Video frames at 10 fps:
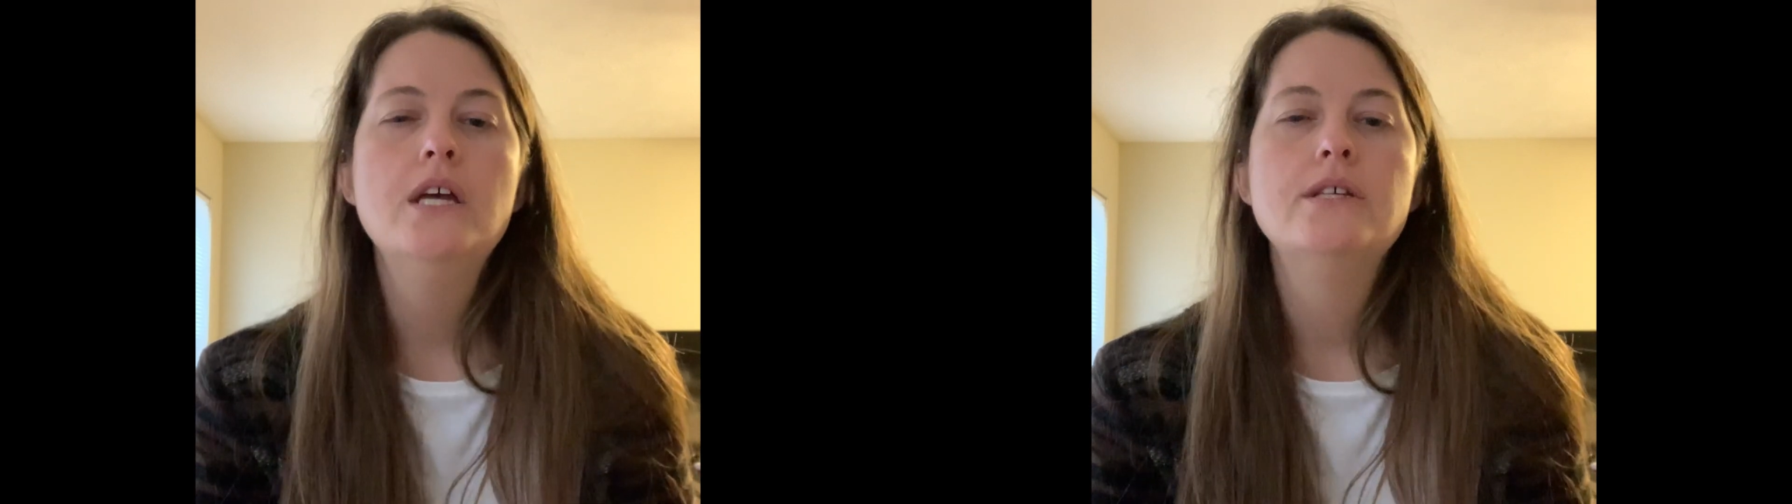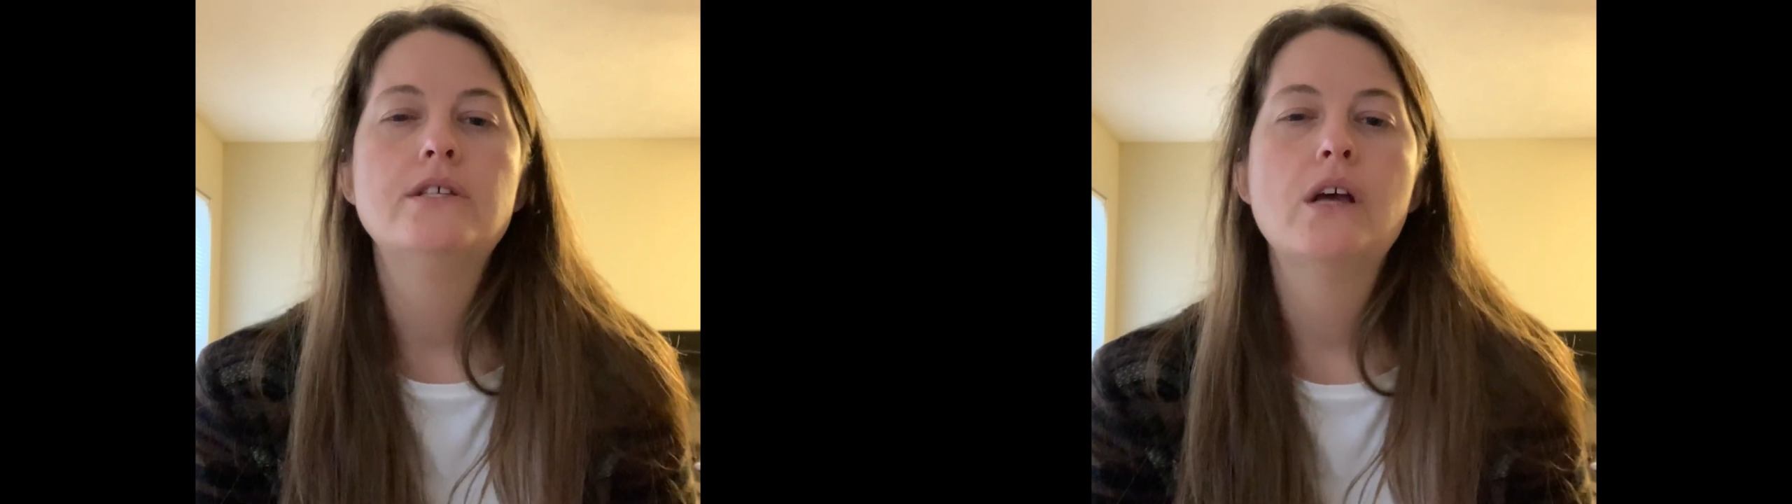
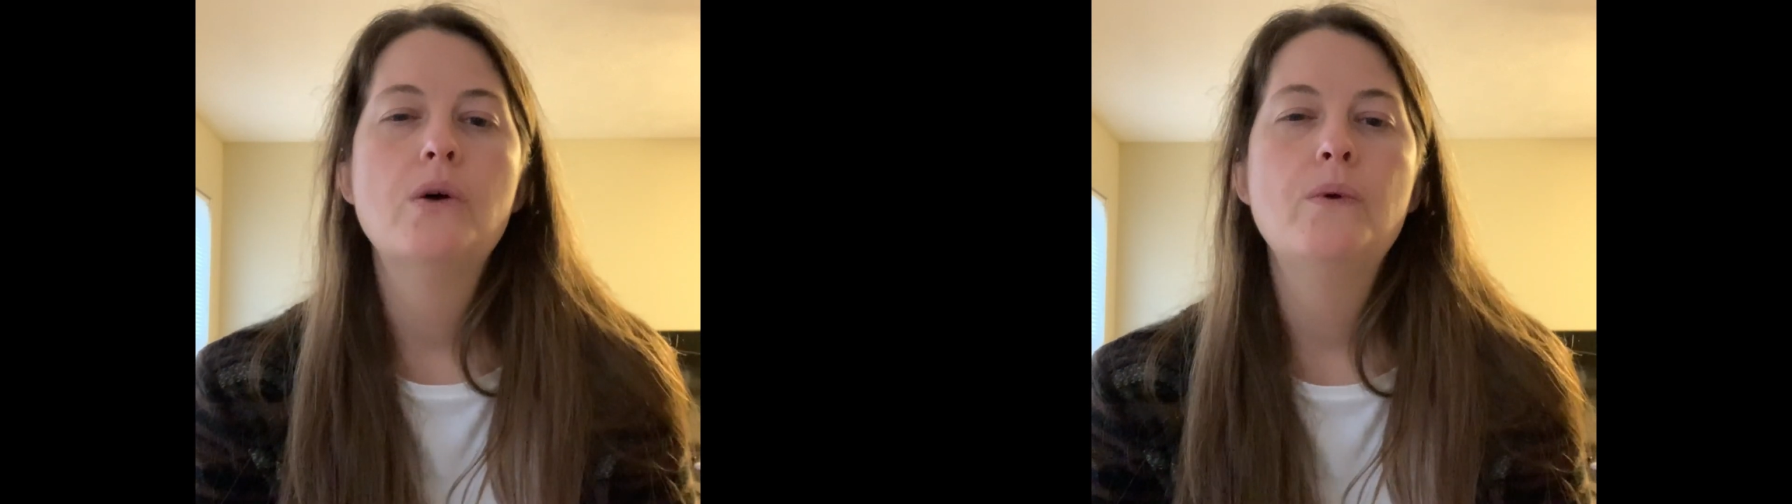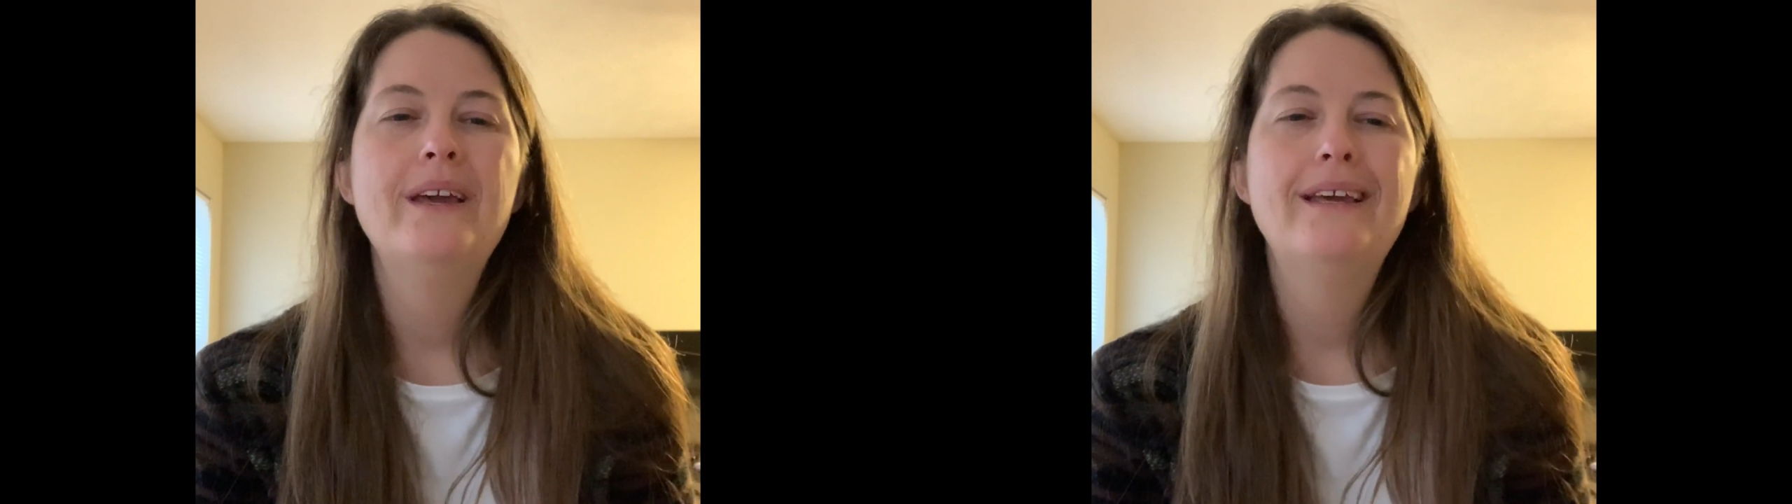
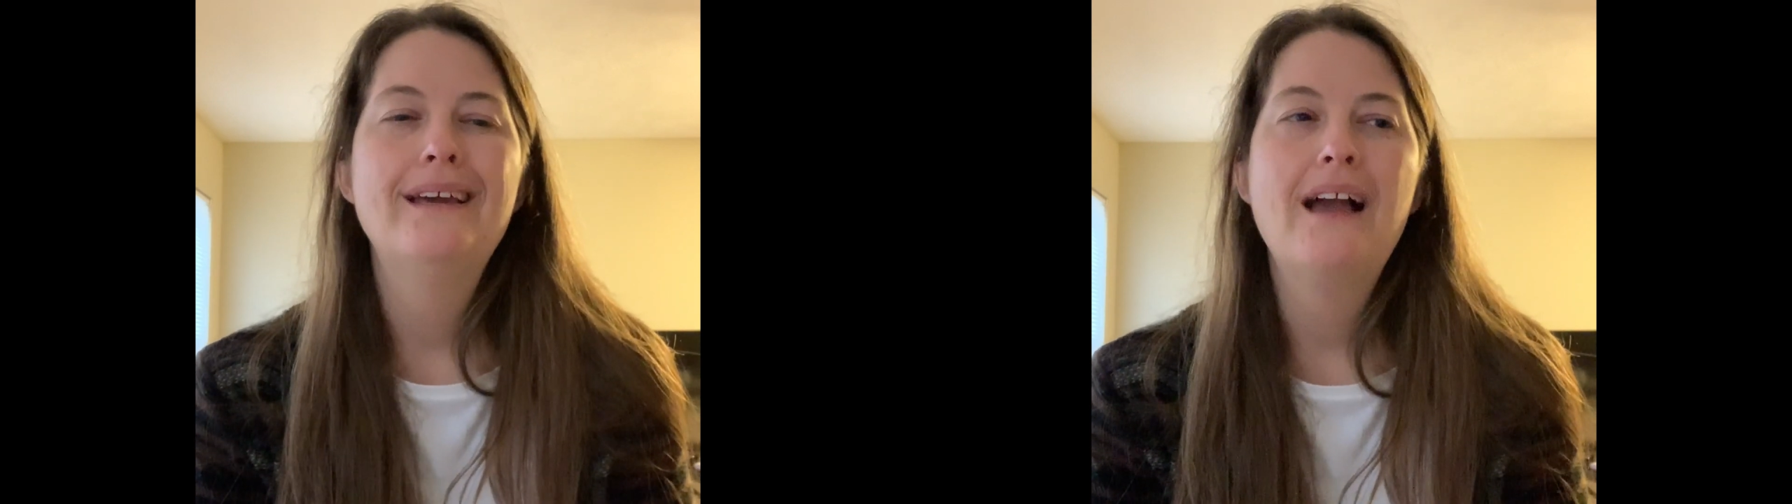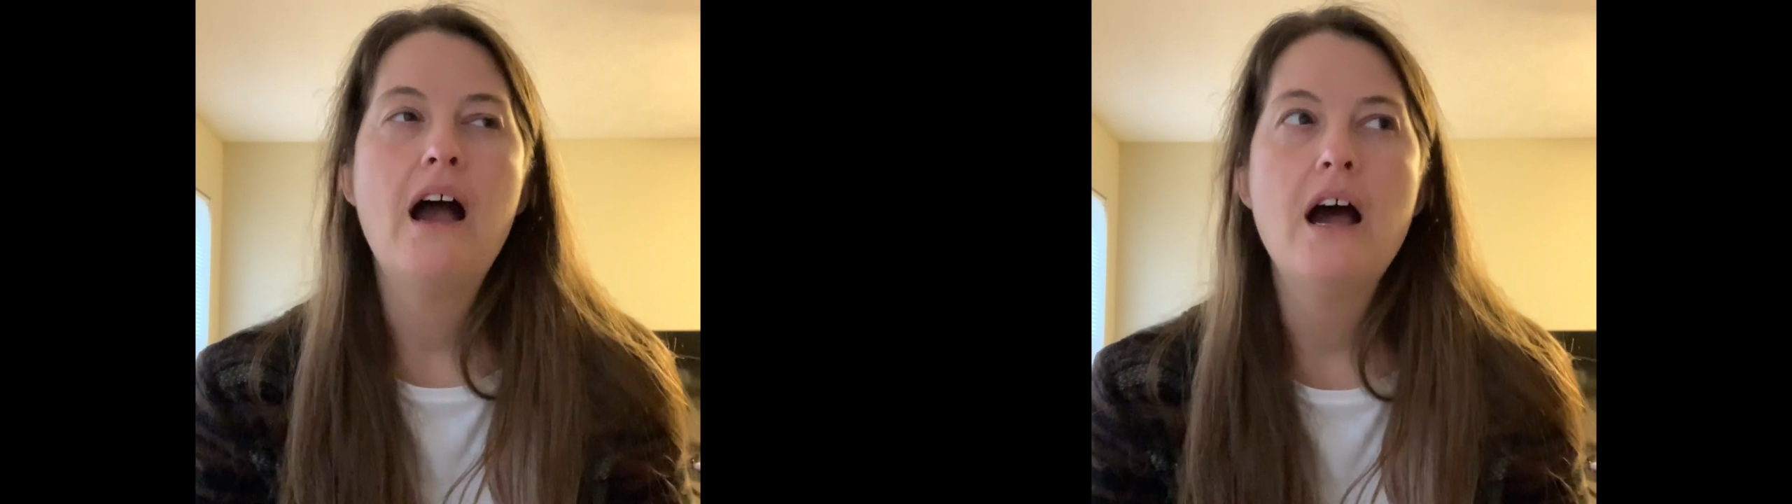So
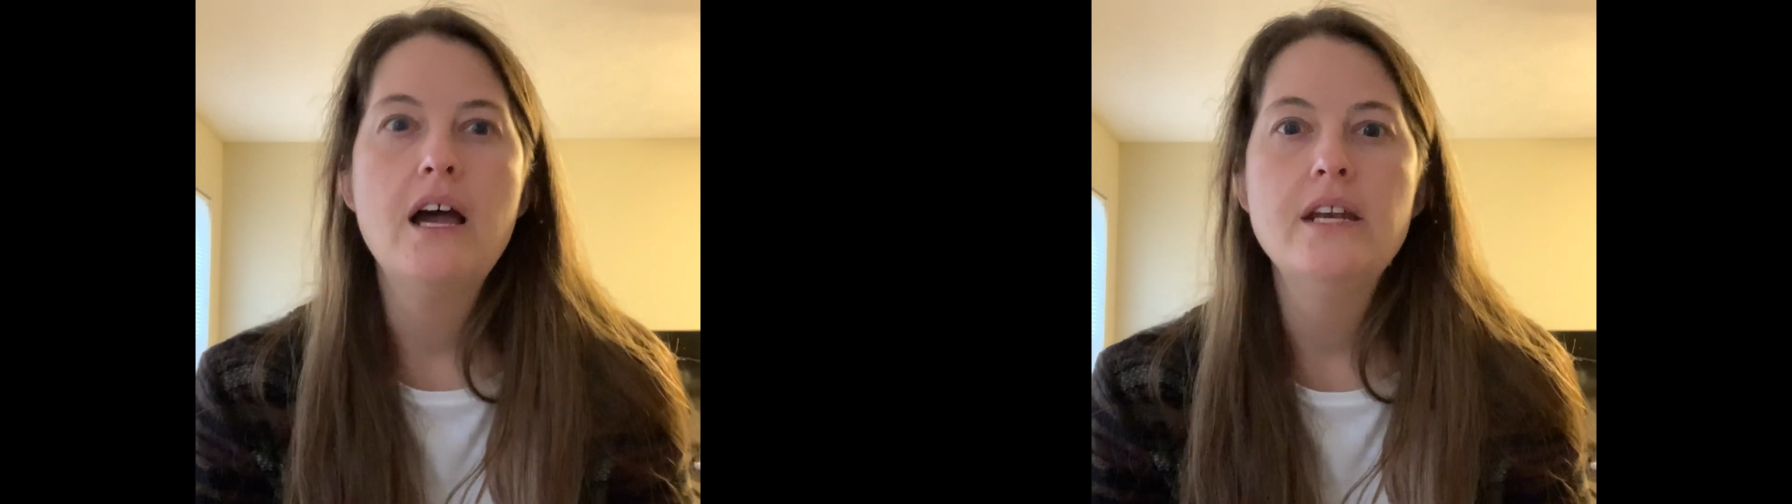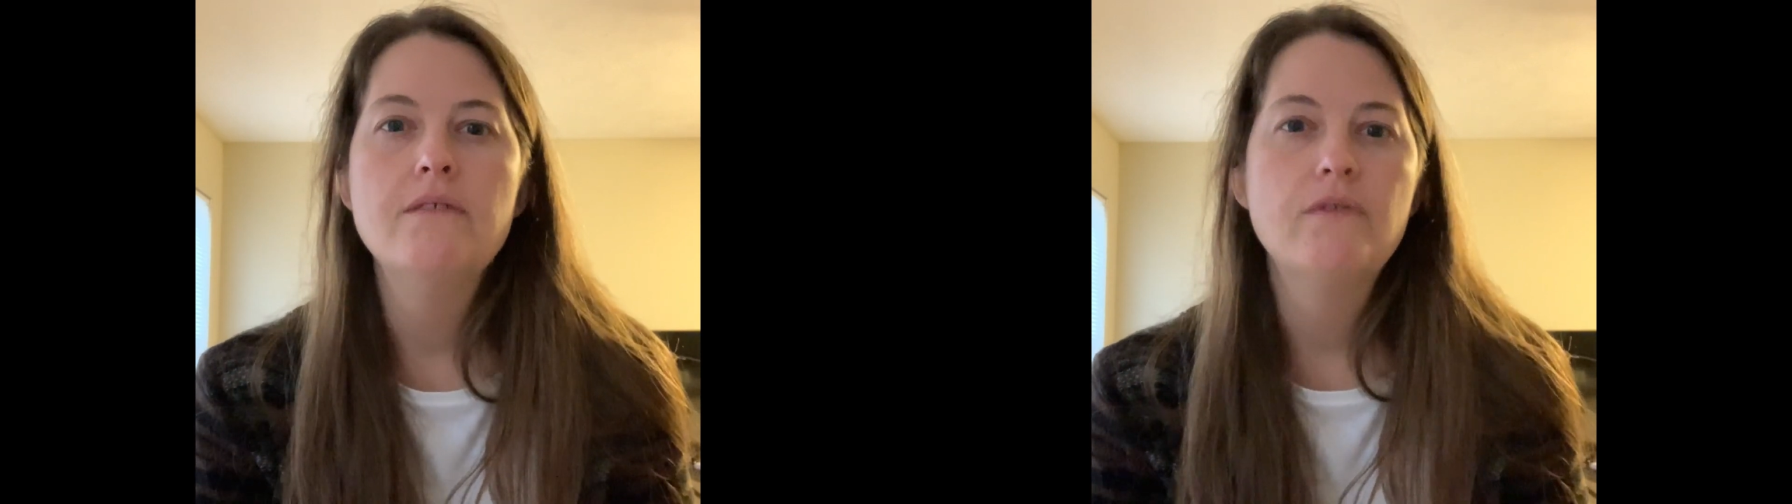it
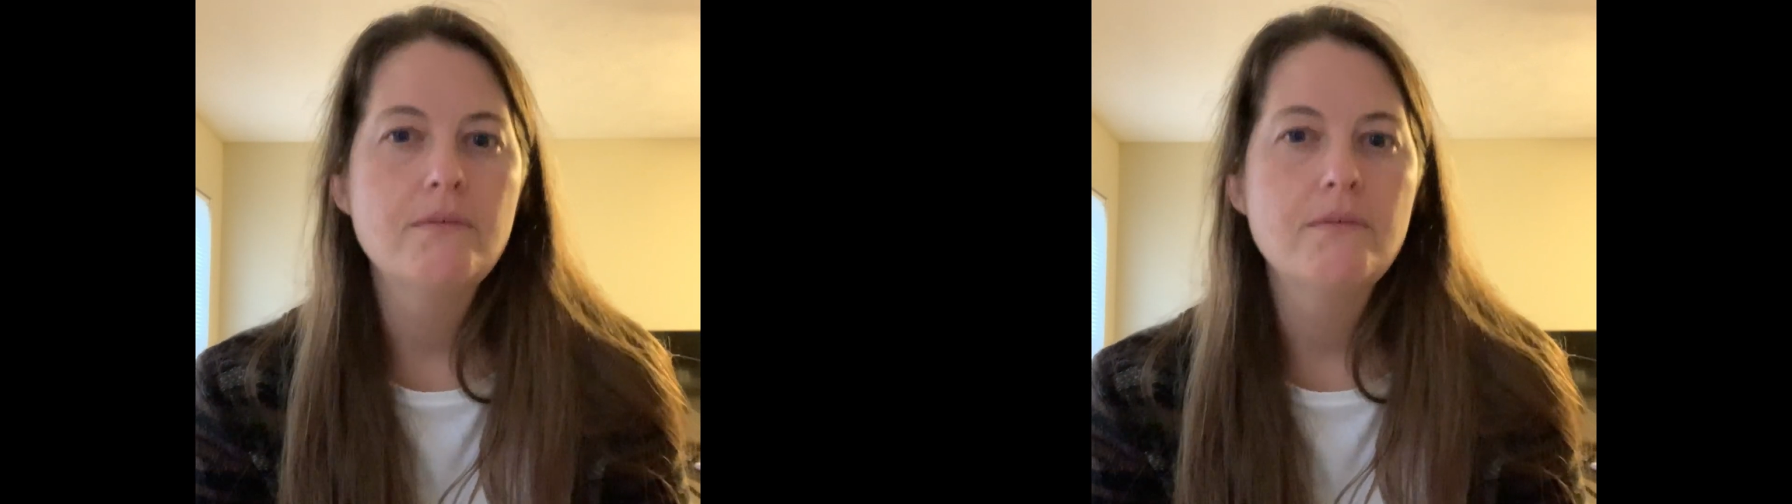kind of